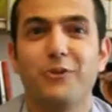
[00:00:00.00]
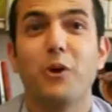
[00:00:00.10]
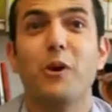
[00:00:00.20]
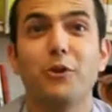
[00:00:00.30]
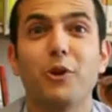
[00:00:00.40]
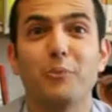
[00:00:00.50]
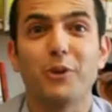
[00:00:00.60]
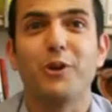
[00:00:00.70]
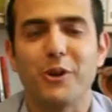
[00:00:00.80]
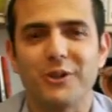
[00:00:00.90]

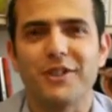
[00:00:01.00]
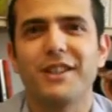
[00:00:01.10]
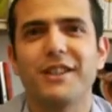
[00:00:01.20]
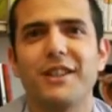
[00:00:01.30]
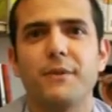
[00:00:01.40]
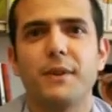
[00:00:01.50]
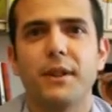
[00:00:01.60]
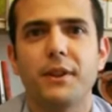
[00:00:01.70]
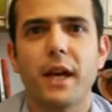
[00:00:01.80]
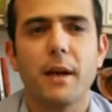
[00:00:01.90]
entrepreneurs in
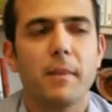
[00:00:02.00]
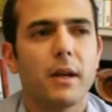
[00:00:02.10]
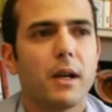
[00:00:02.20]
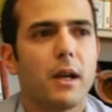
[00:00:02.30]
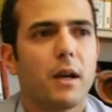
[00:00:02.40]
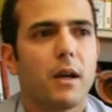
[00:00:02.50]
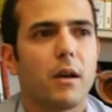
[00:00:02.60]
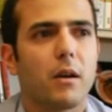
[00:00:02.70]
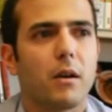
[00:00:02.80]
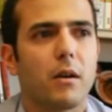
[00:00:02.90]
Vietnam.
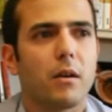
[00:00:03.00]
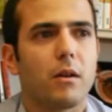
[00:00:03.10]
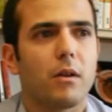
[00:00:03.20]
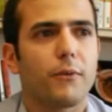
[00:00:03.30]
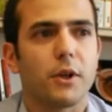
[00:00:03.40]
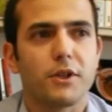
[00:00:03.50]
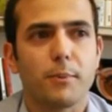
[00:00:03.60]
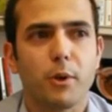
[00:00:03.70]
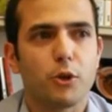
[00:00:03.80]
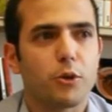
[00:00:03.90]
For
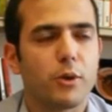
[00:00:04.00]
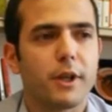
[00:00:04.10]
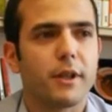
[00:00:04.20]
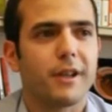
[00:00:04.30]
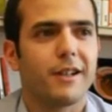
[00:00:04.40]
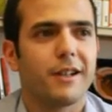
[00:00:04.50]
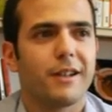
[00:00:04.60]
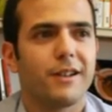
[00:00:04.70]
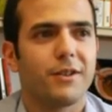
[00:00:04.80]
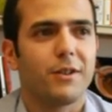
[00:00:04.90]
example, during
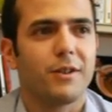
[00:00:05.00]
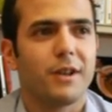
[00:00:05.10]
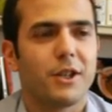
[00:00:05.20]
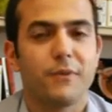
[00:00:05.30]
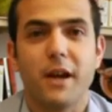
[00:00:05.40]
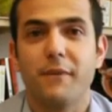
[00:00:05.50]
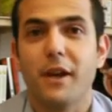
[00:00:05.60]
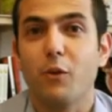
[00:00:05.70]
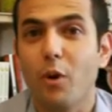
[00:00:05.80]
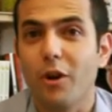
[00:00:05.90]
the
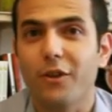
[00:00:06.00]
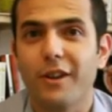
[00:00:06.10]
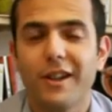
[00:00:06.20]
H5N1,